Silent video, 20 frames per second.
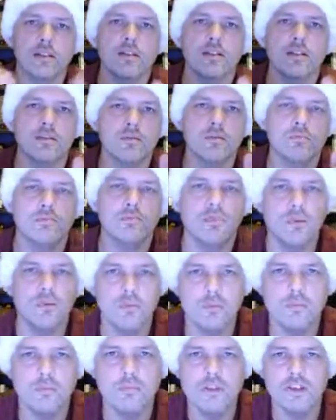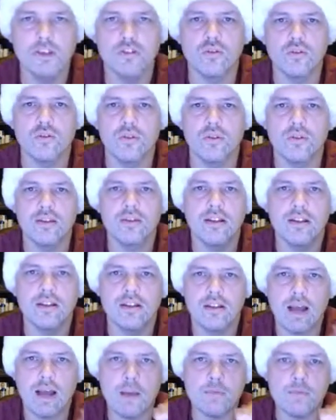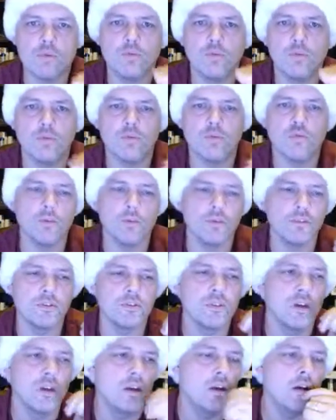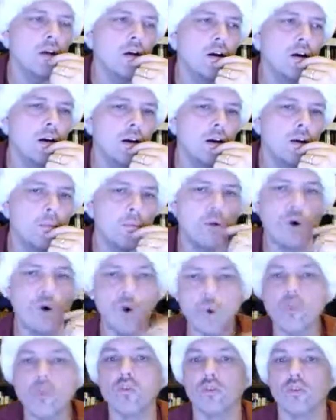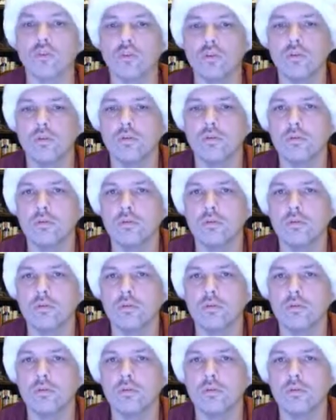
Let's make sure that this has optimal performance over